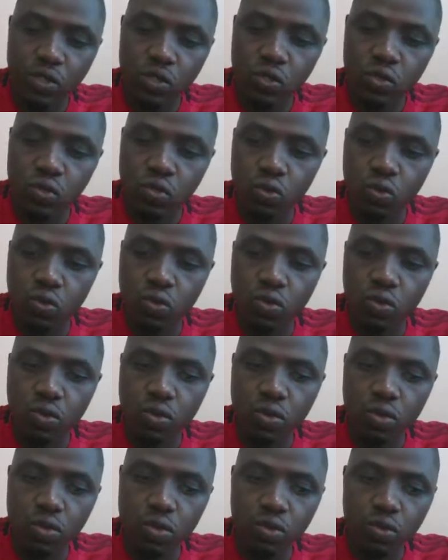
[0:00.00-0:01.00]
So
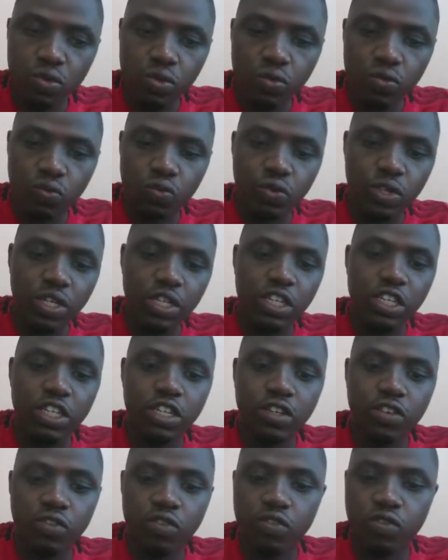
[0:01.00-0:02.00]
we need
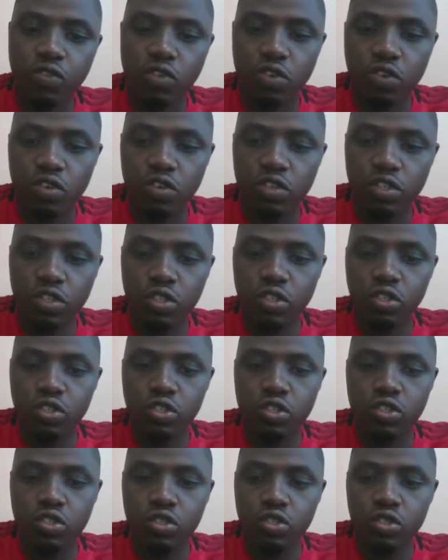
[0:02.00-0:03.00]
for
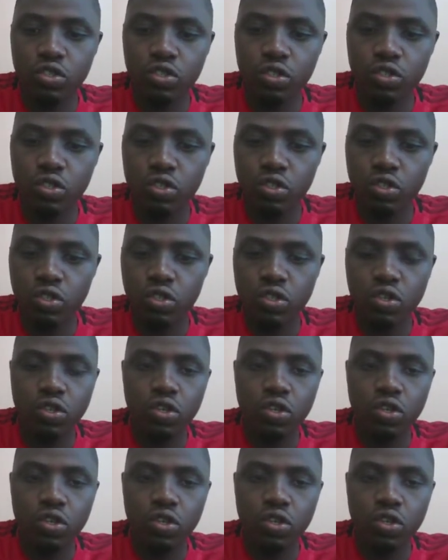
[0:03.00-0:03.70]
each